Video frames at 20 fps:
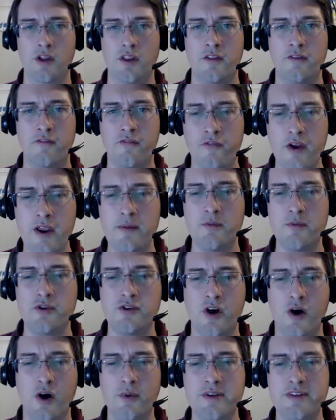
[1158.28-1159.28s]
The
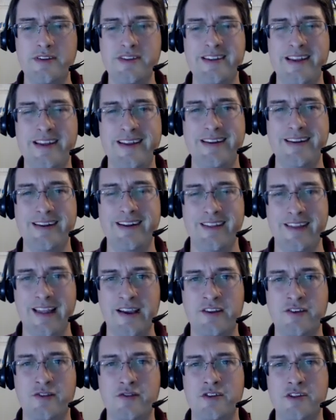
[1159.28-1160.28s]
framers always intended
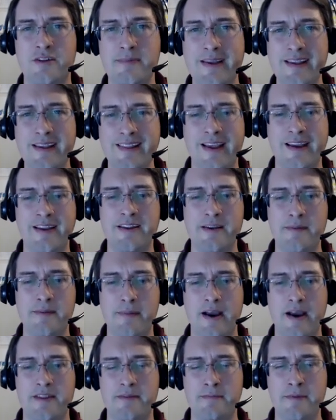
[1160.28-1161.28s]
electors to be elected
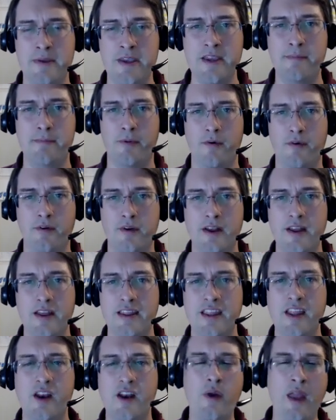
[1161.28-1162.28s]
by the people.
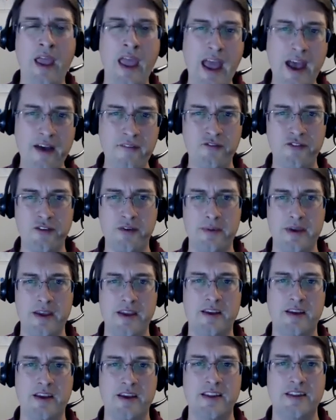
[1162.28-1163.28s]
They don't have to
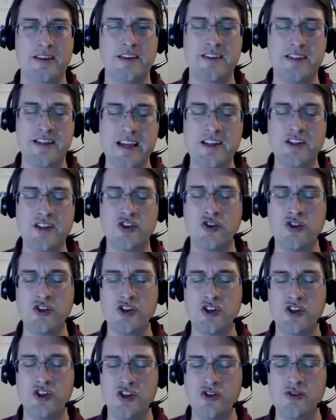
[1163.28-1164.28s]
be. The states could
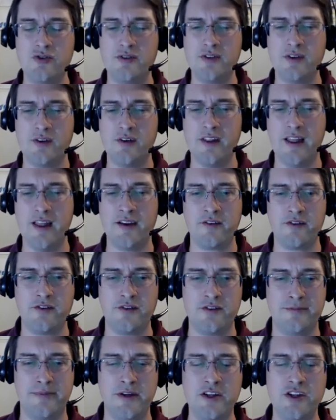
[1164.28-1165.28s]
just choose their
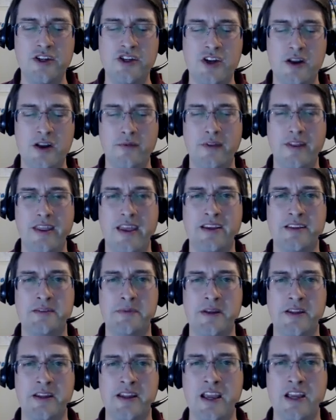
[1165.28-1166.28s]
electors, but in general, the
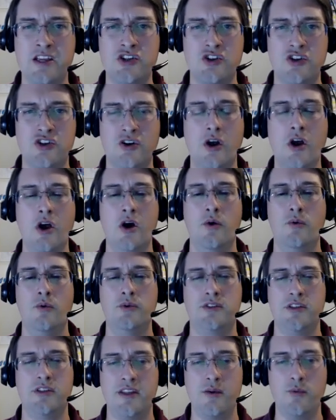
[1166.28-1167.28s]
expectation
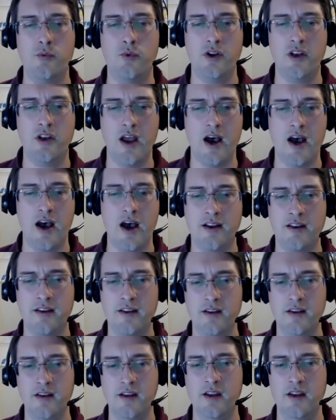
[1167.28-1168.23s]
was that they would not.